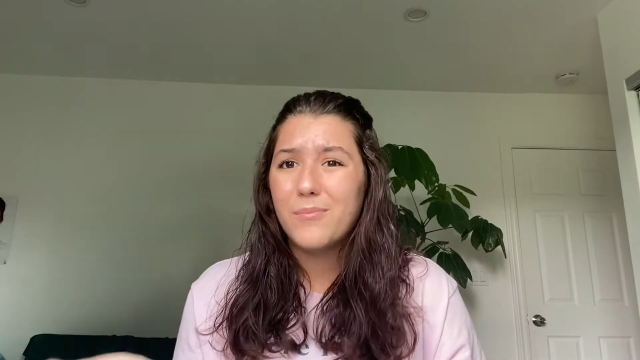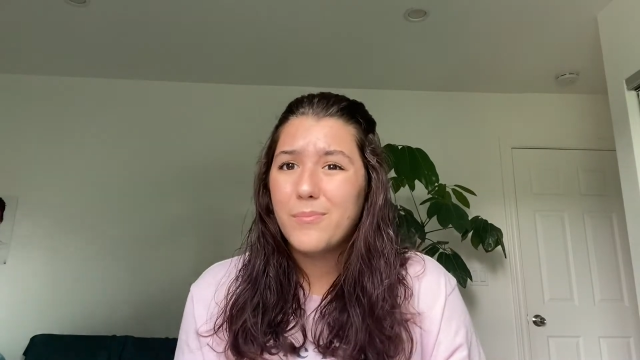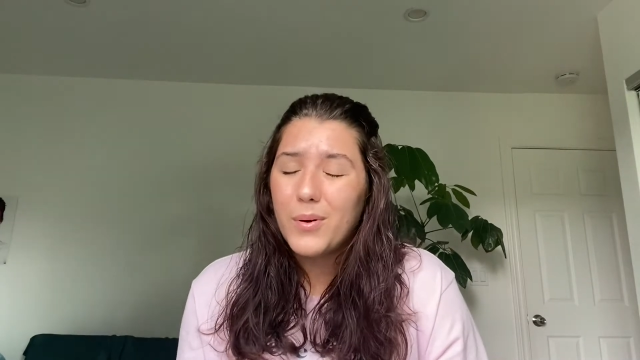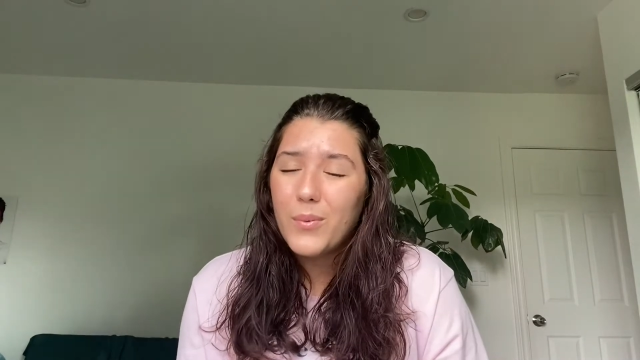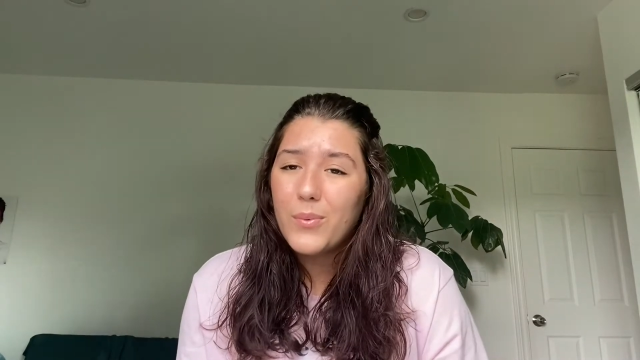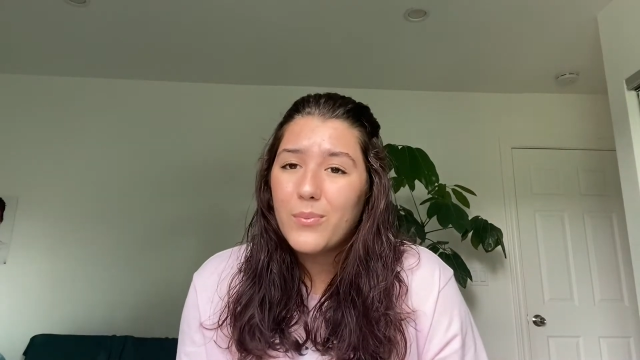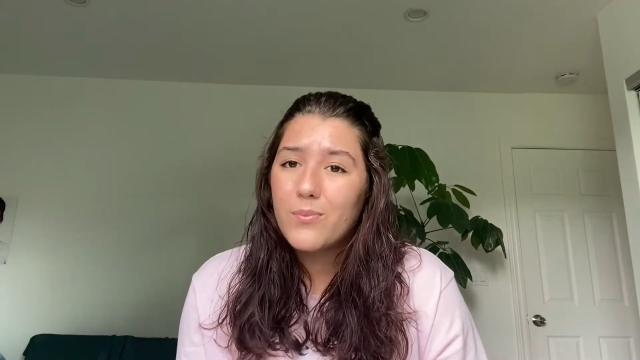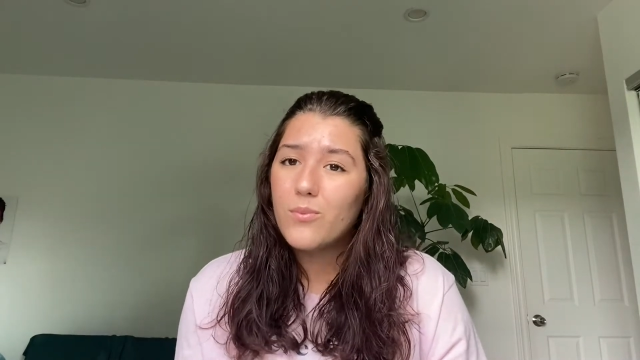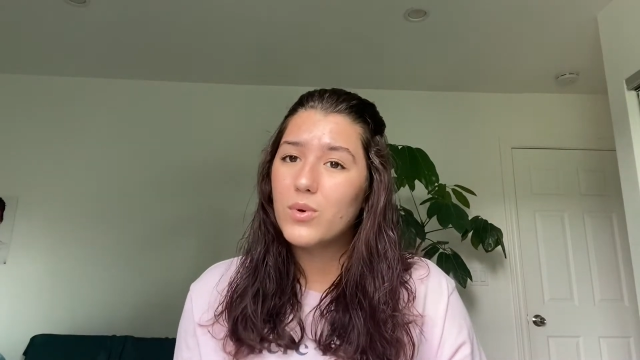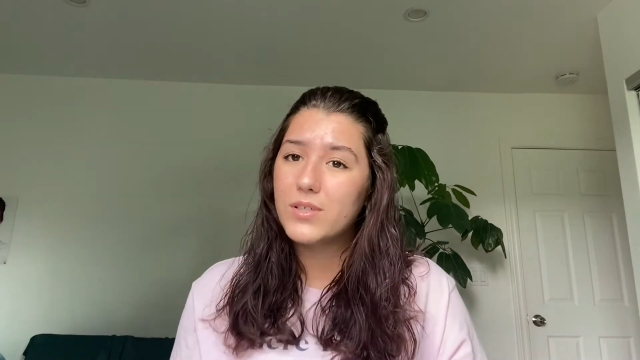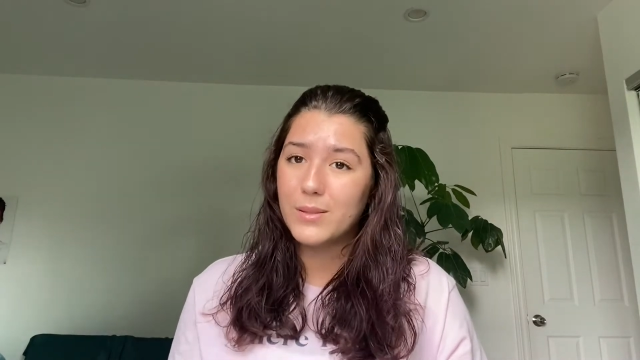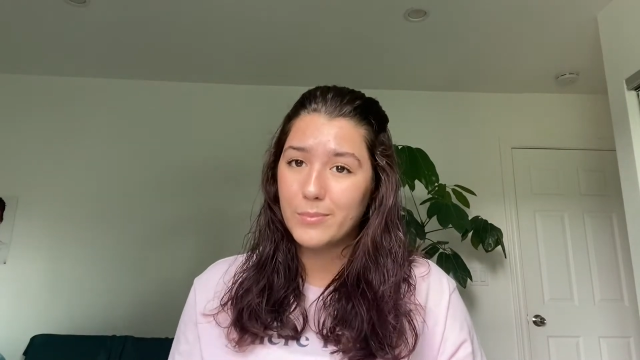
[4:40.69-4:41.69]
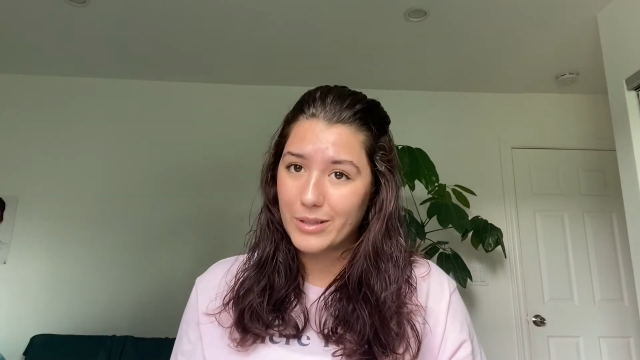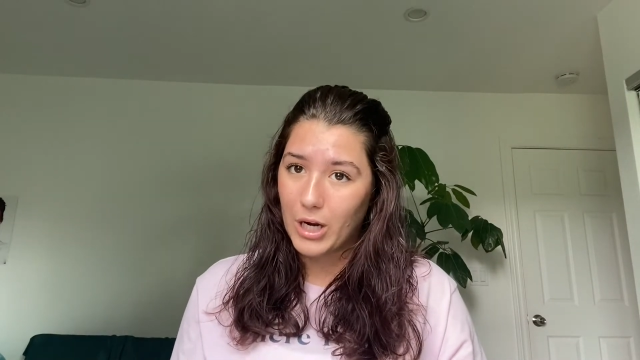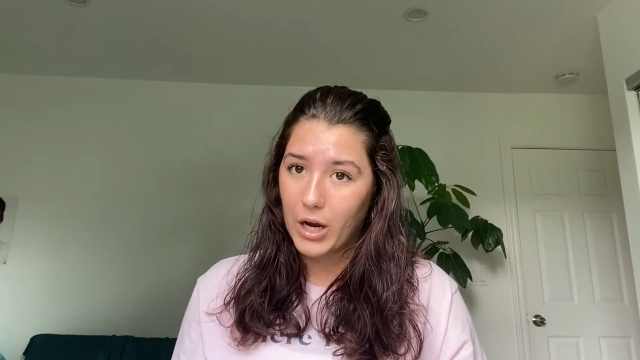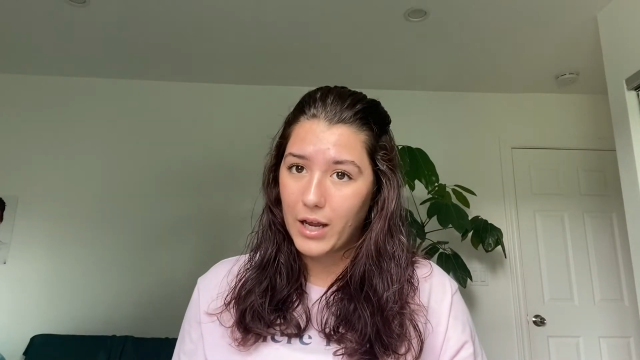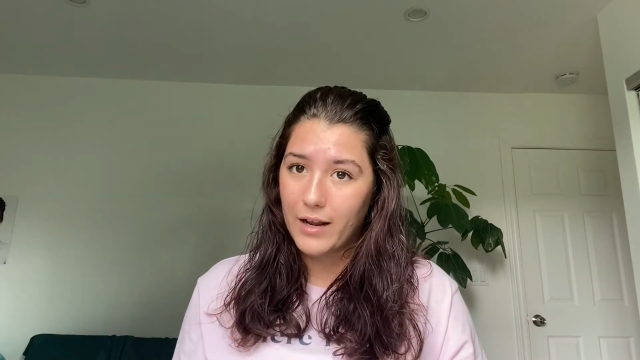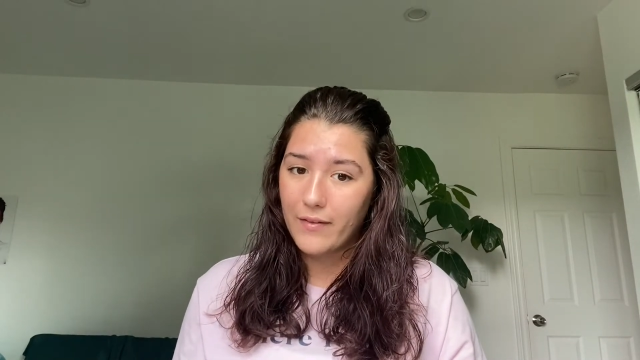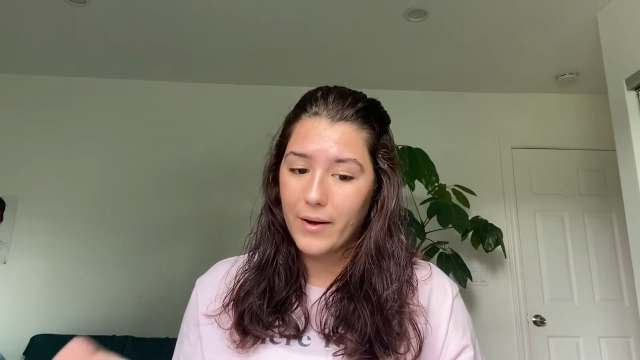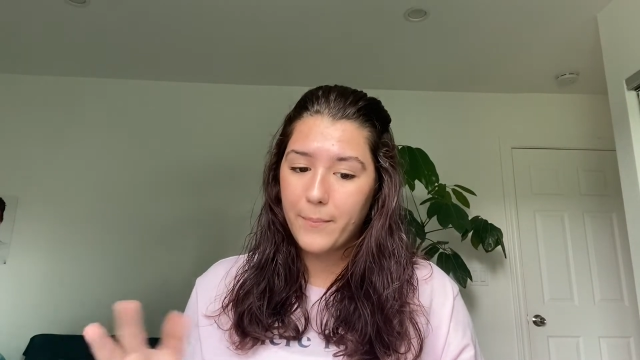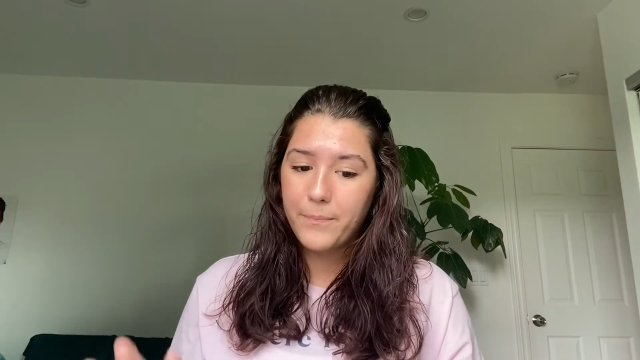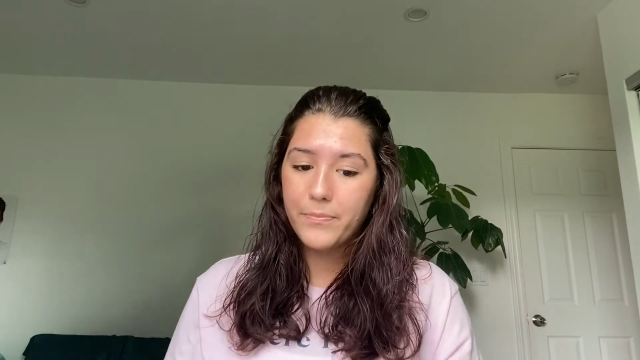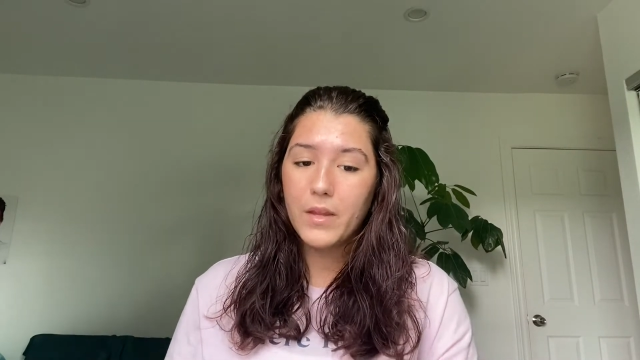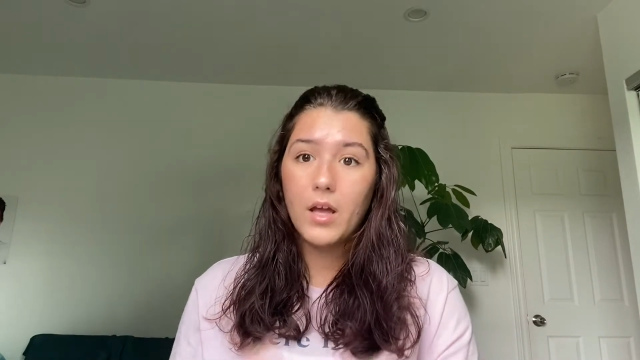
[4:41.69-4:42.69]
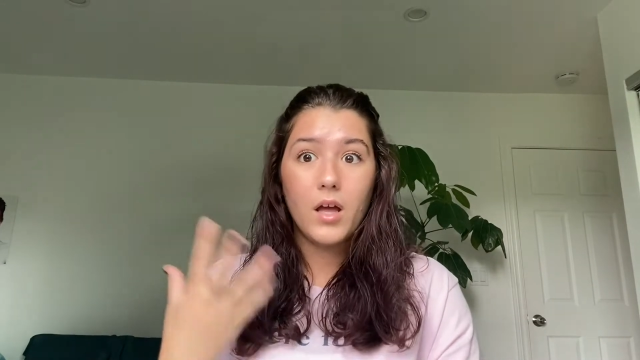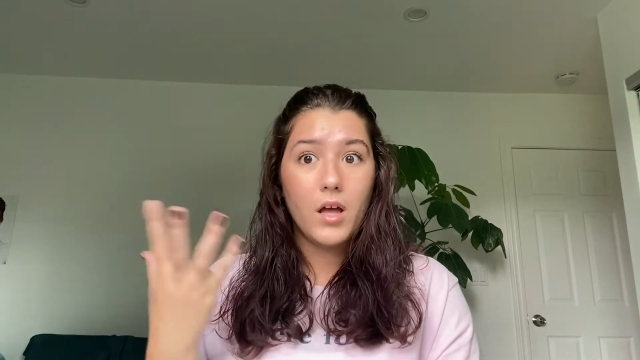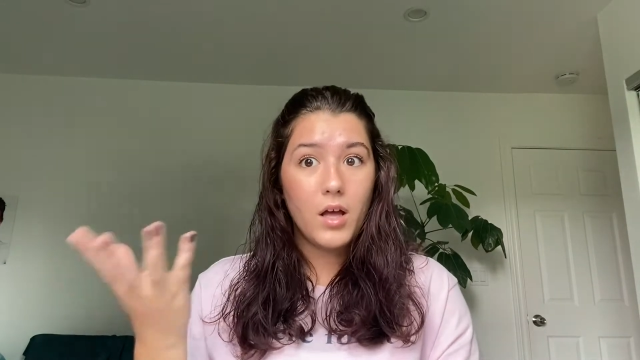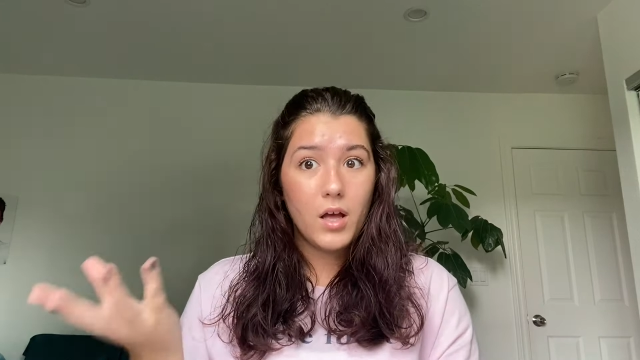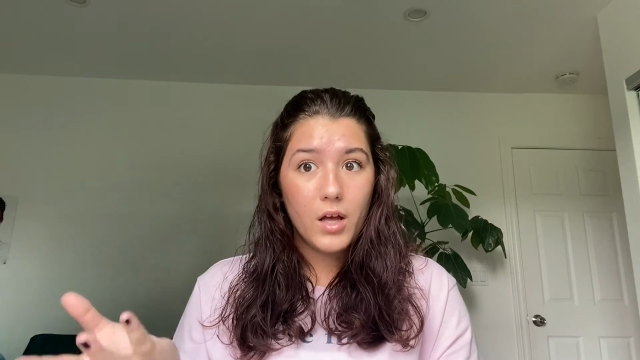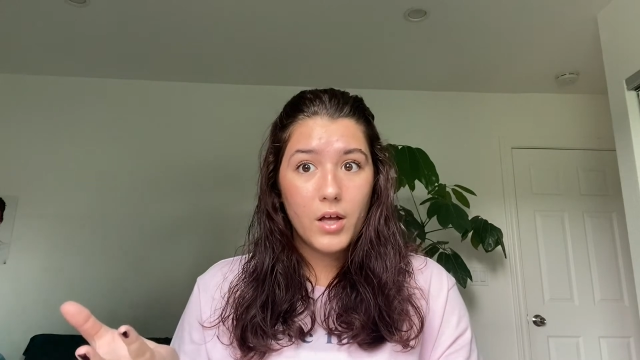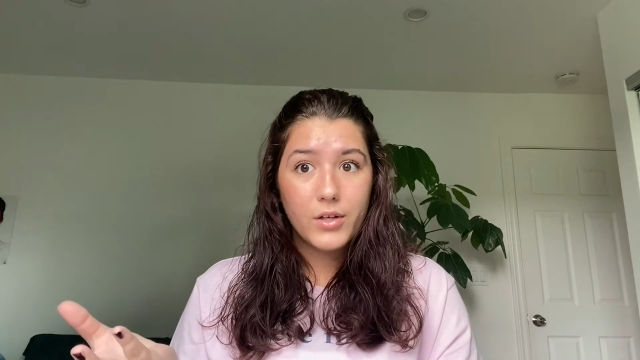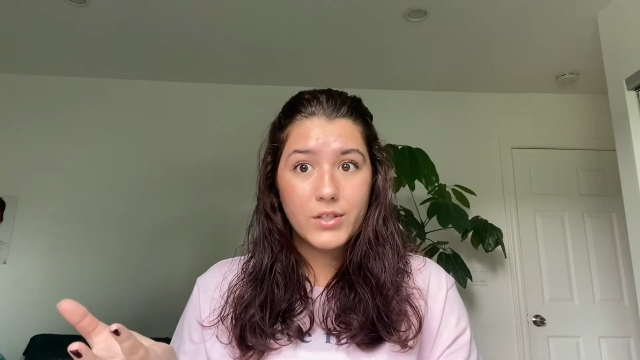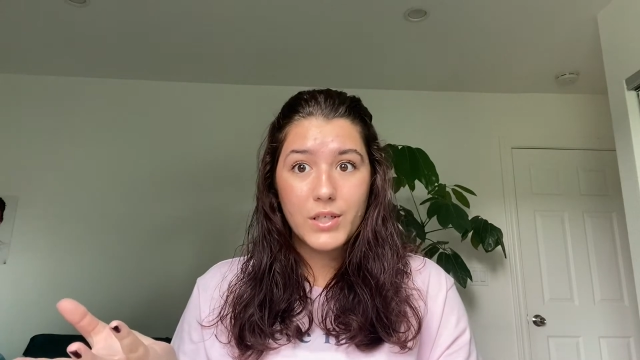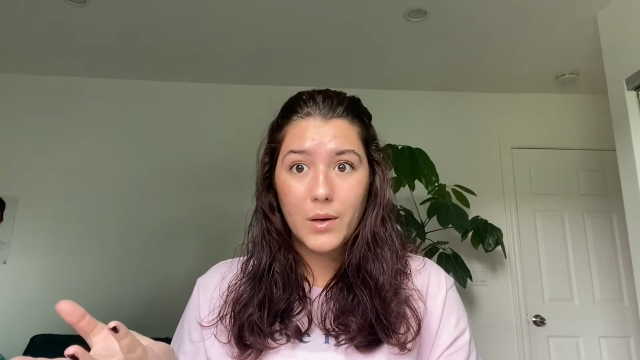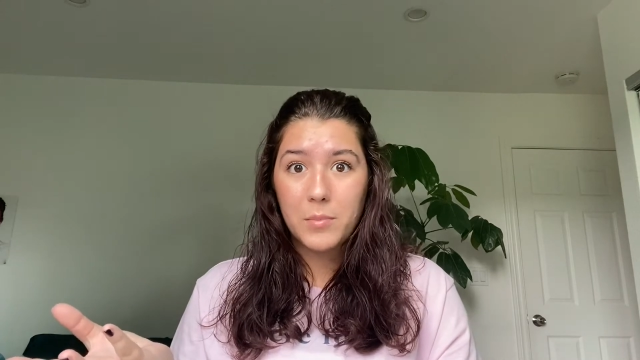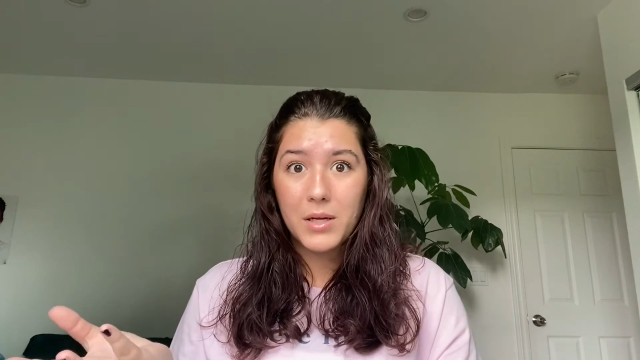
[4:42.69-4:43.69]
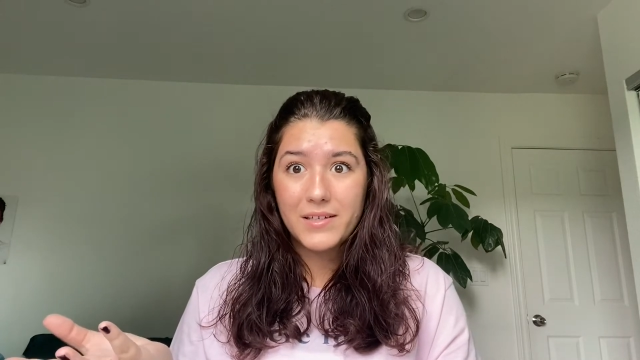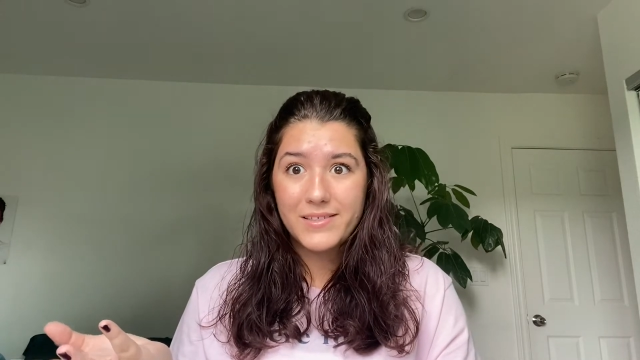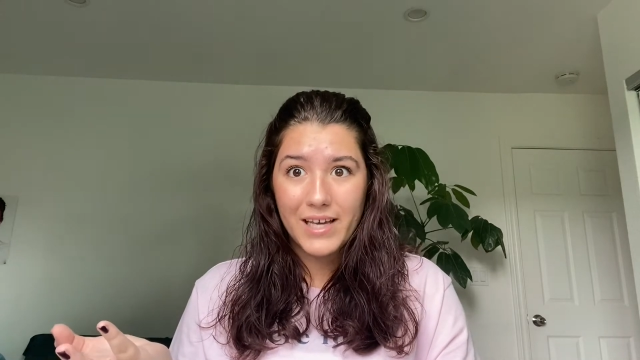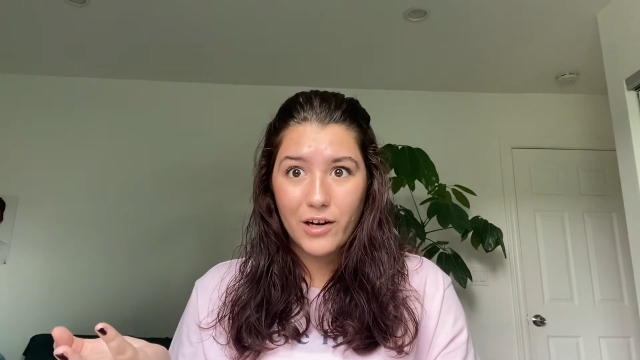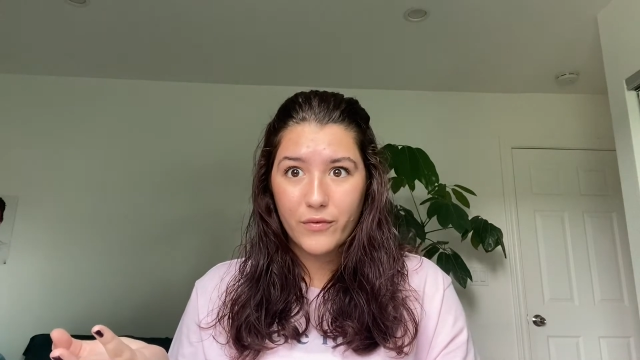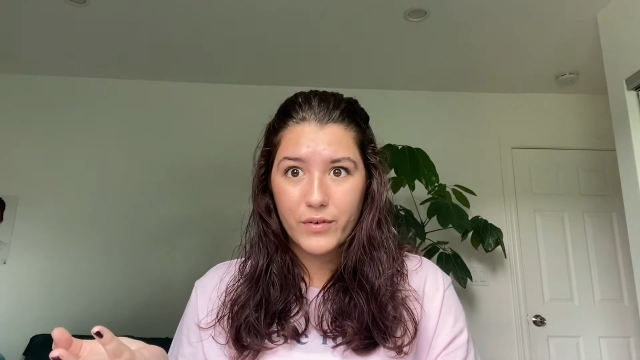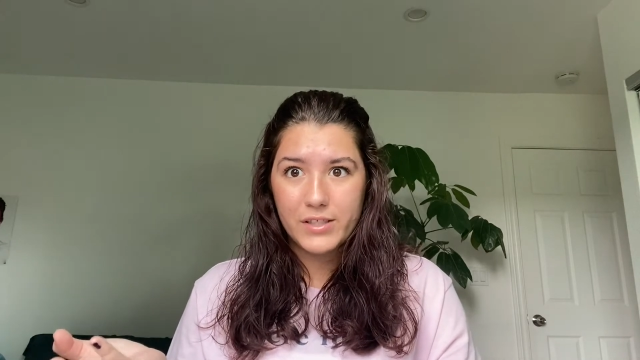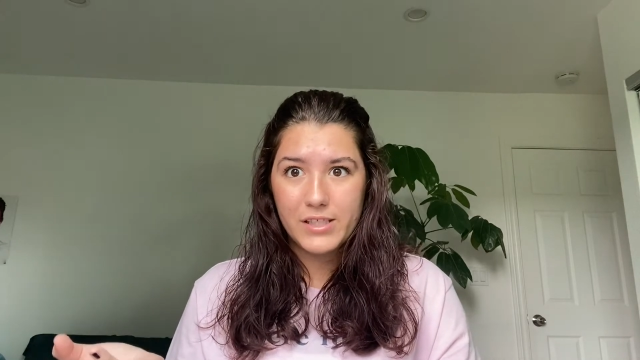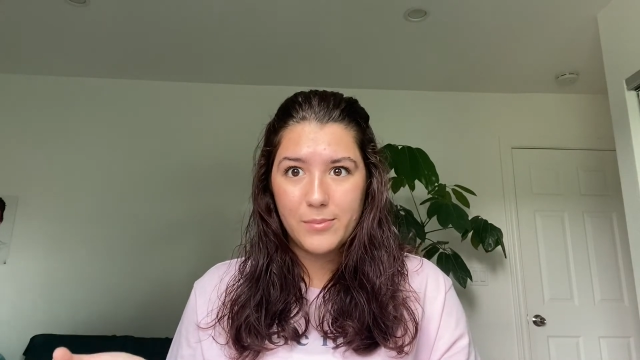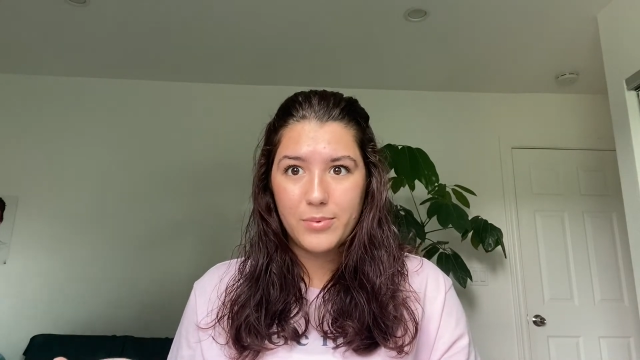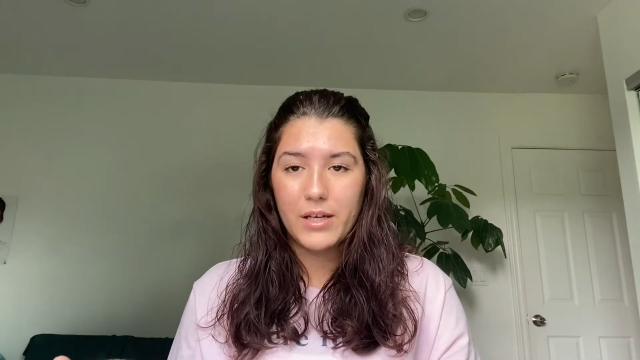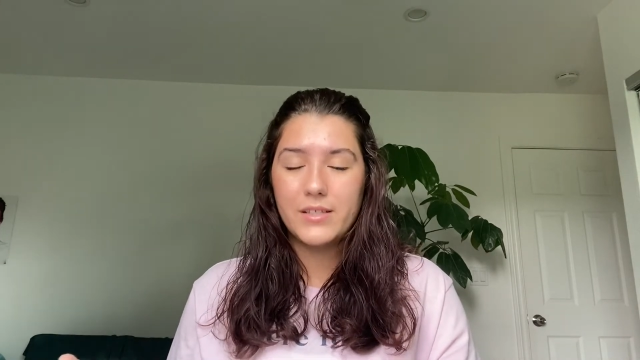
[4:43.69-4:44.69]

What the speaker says: but we're simply not getting that. So I'm gonna settle for a C+.